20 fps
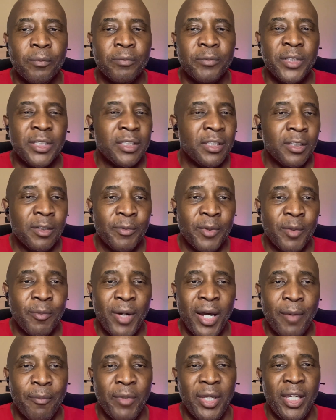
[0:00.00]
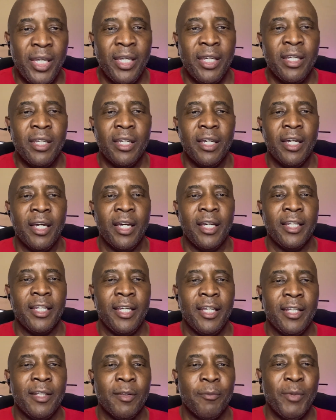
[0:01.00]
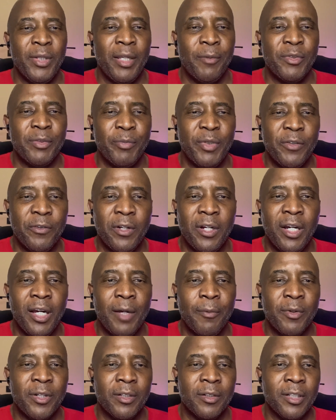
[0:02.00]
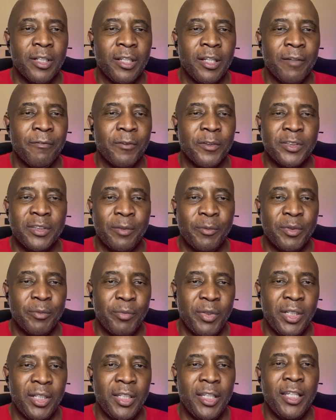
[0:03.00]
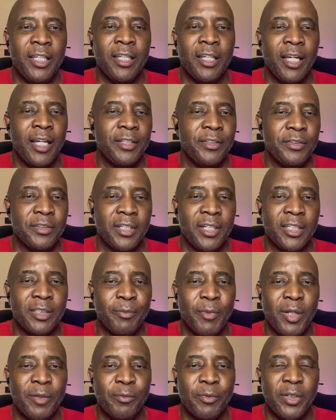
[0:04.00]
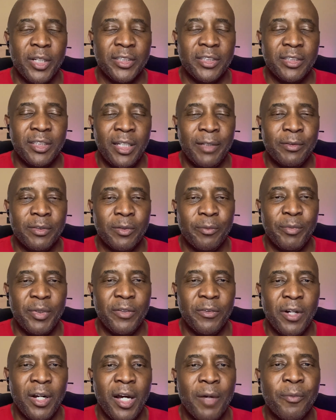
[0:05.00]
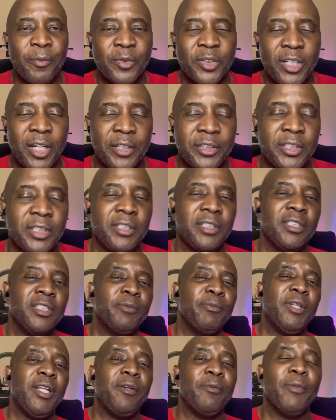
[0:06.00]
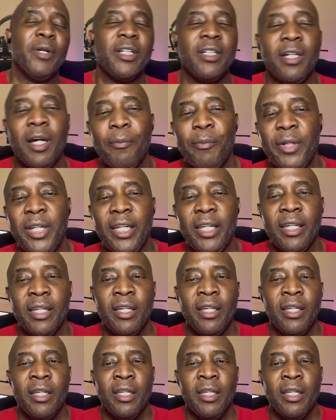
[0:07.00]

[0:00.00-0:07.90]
Just a little bit about me. Again, my name is B Rob. First name is Billy. I use it as my production name, so B Rob Productions is the name of my company.